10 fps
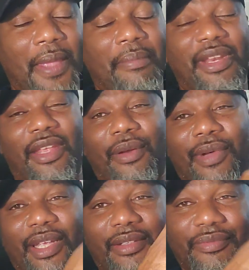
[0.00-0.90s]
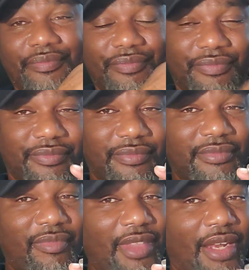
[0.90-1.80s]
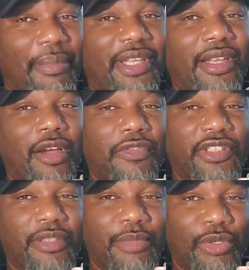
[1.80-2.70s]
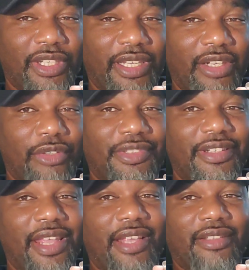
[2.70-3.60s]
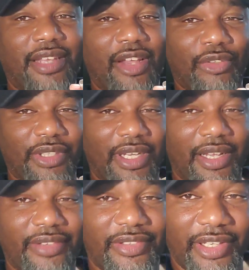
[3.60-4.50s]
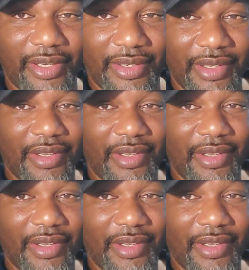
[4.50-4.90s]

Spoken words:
But anyway, let me get off Jimbo and get on the next guy on the hot seat.